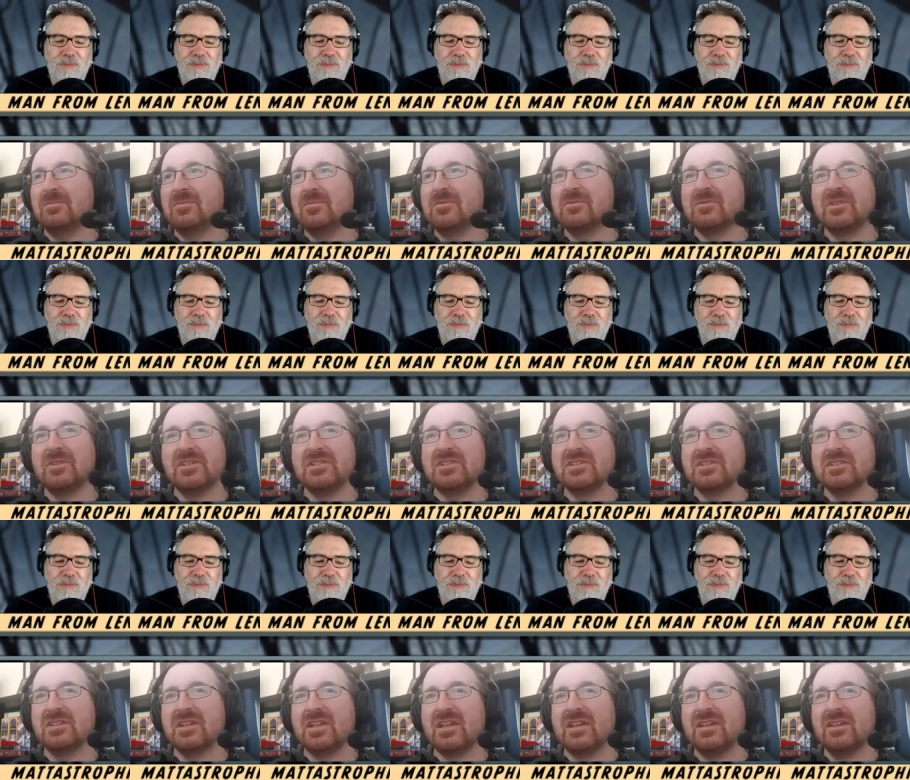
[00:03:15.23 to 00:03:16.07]
Speaker 1: three
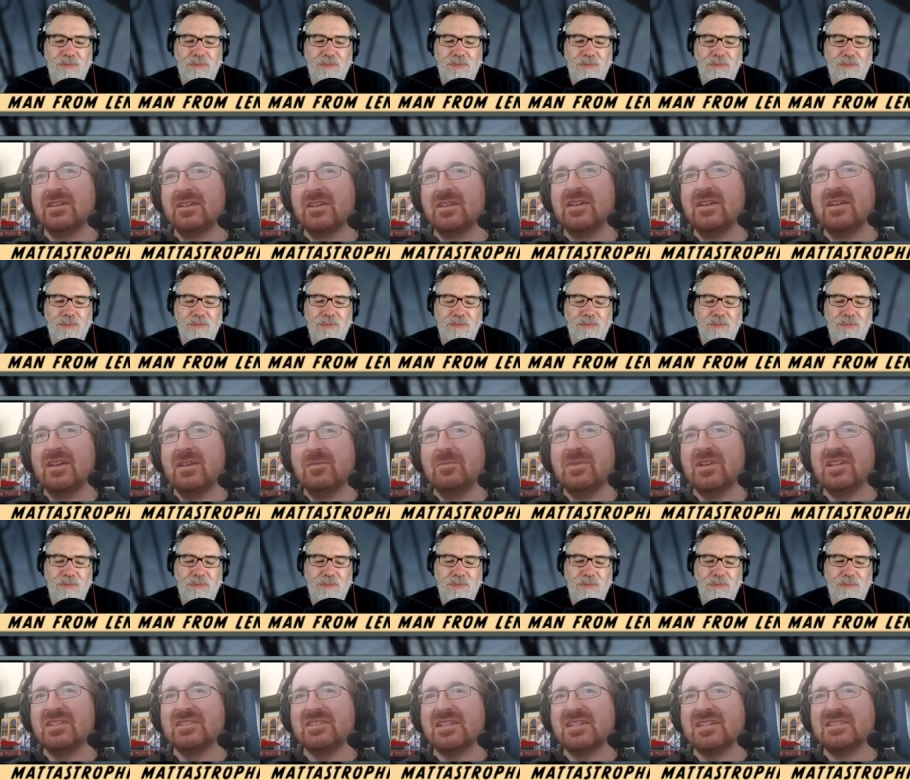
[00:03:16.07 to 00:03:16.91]
agility
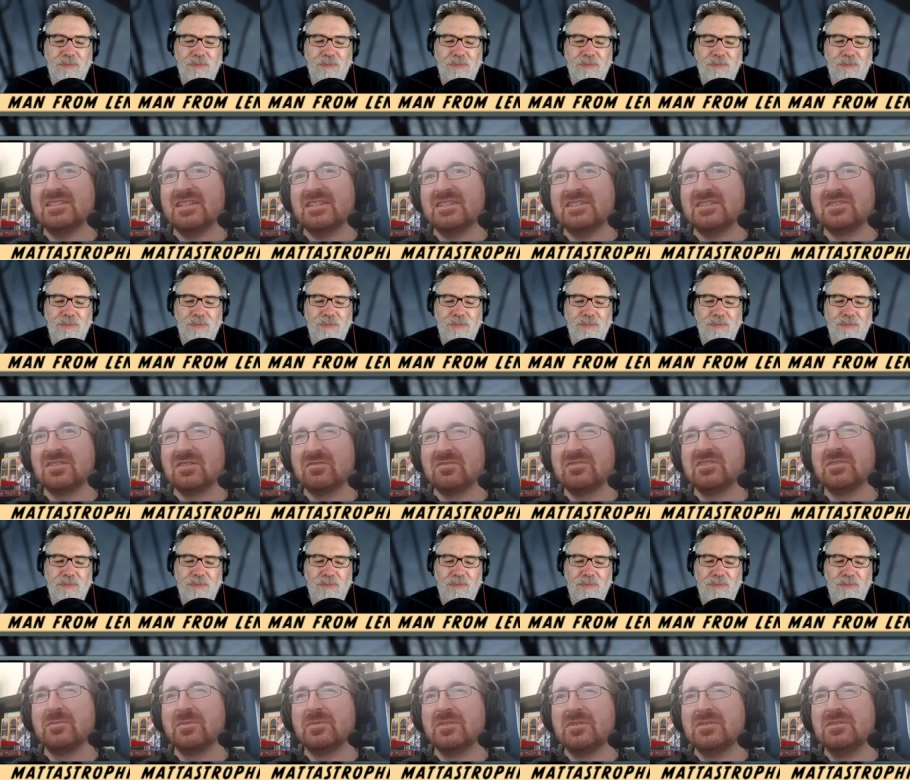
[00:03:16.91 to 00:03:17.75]
because that's like
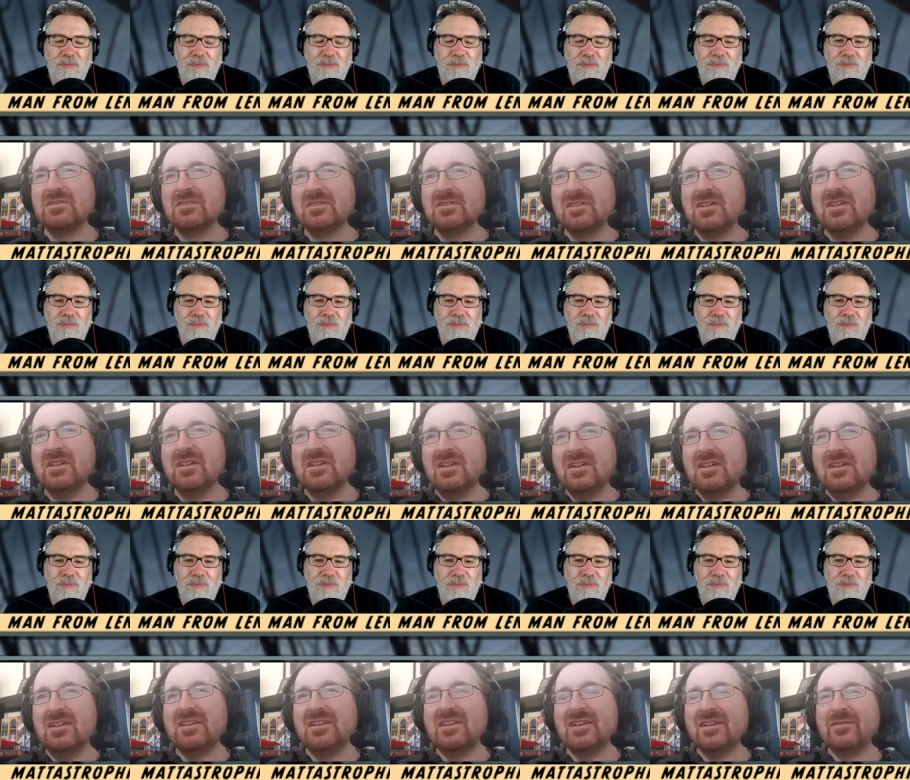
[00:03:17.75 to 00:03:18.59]
serviceable,
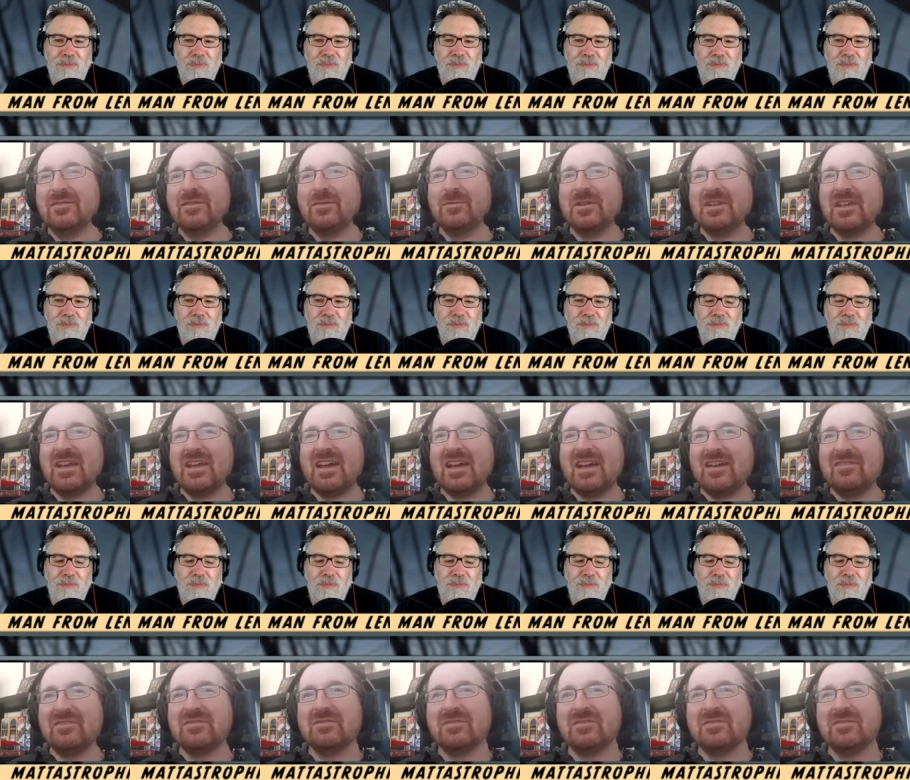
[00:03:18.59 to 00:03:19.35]
mm-hmm. you know, for when you have to